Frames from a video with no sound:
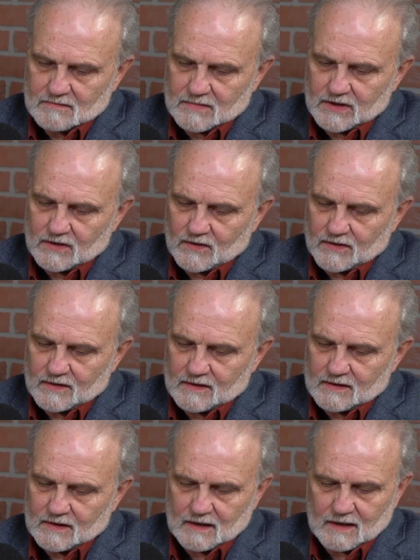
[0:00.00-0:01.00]
know,
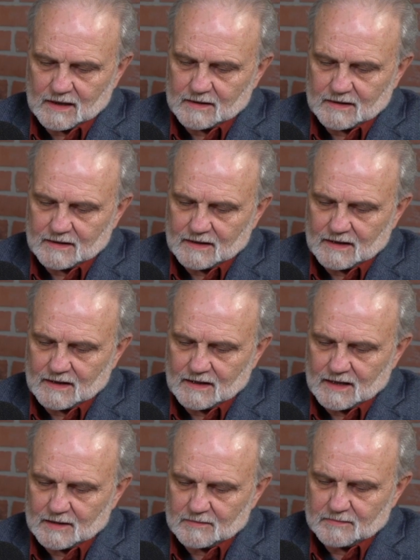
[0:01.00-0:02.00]
I
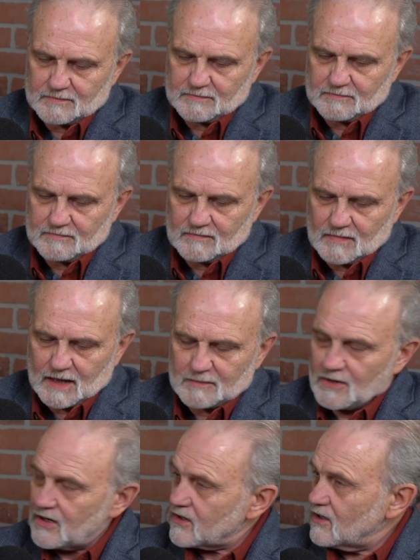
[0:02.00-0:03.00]

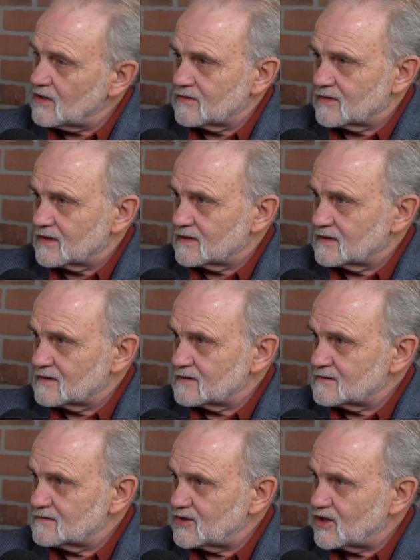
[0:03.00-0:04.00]
bought all of it,
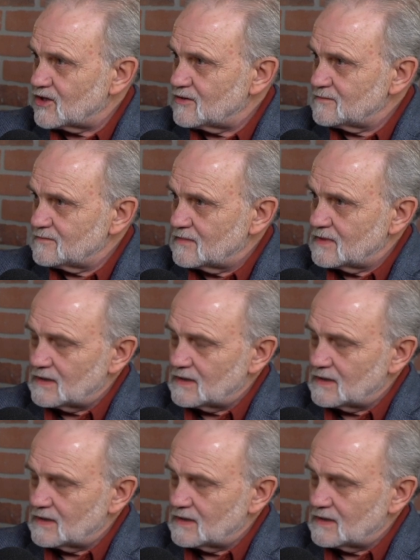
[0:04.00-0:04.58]
you know.